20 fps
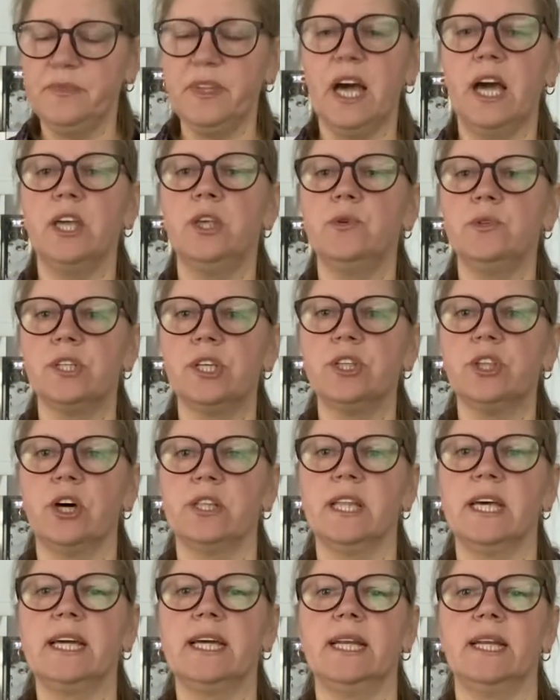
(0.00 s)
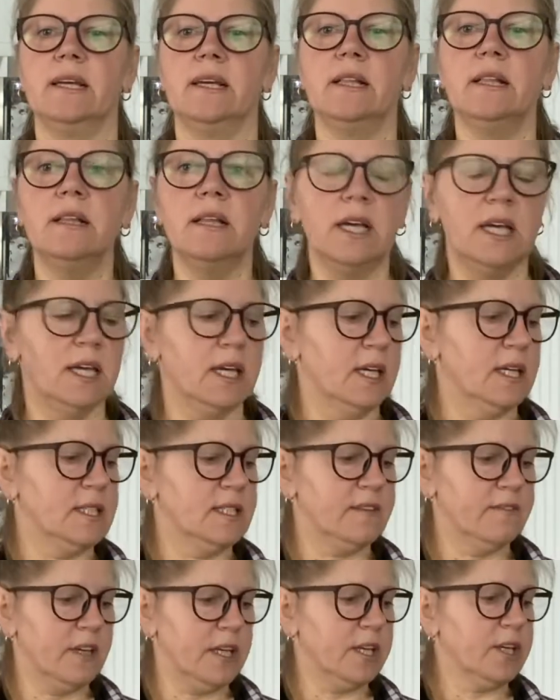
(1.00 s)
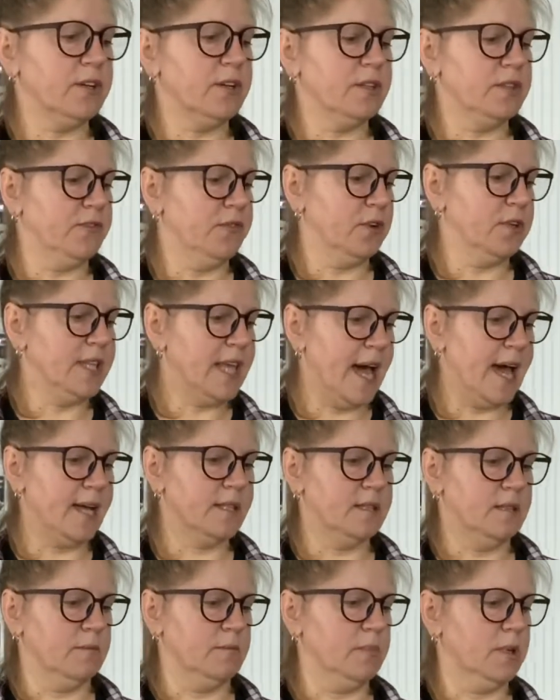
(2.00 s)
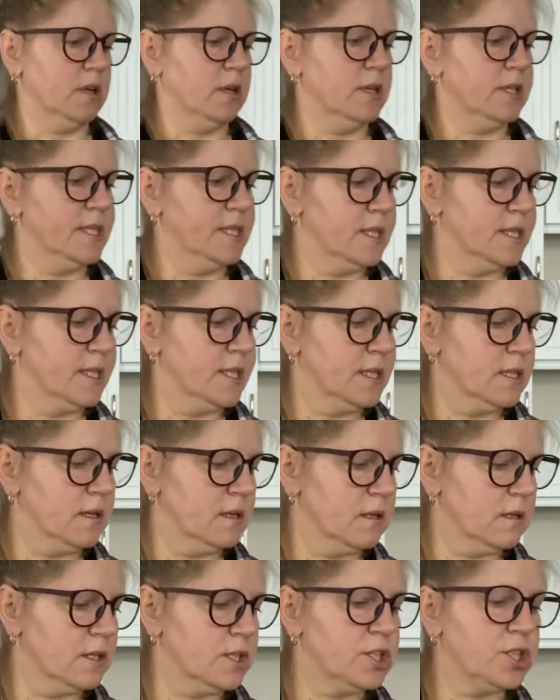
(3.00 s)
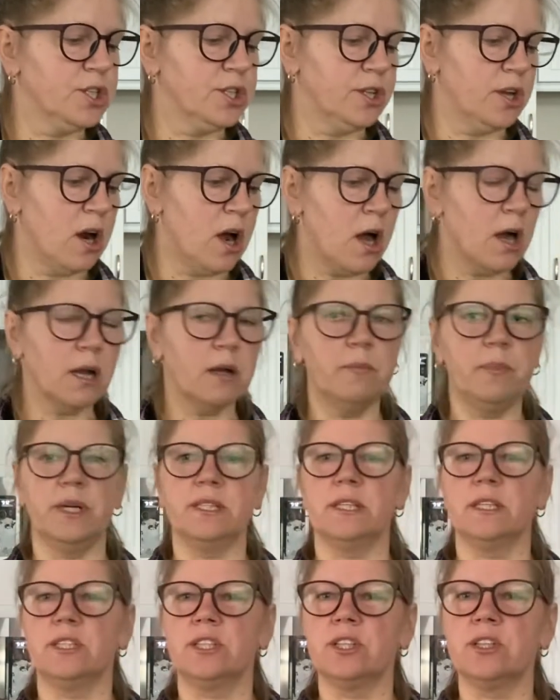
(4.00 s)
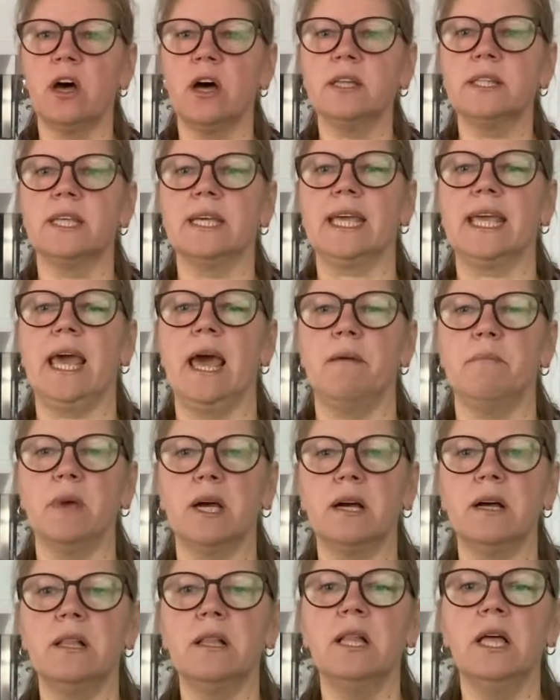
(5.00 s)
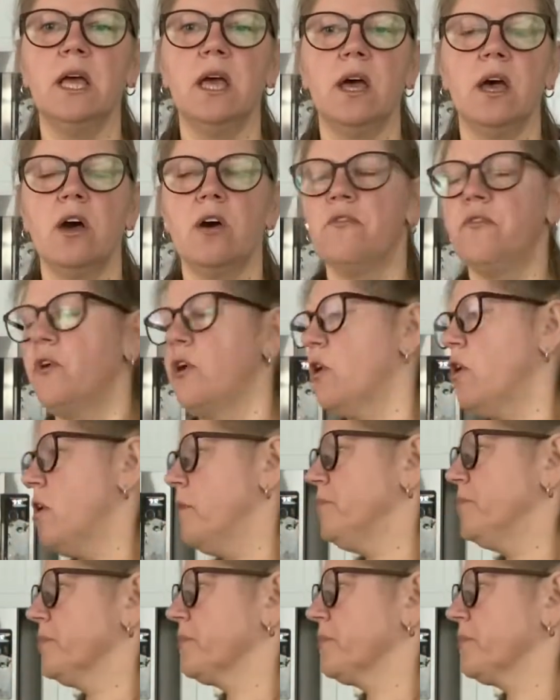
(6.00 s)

I use it on a grill. It's very good for that because it's strong, but it's not chemical. For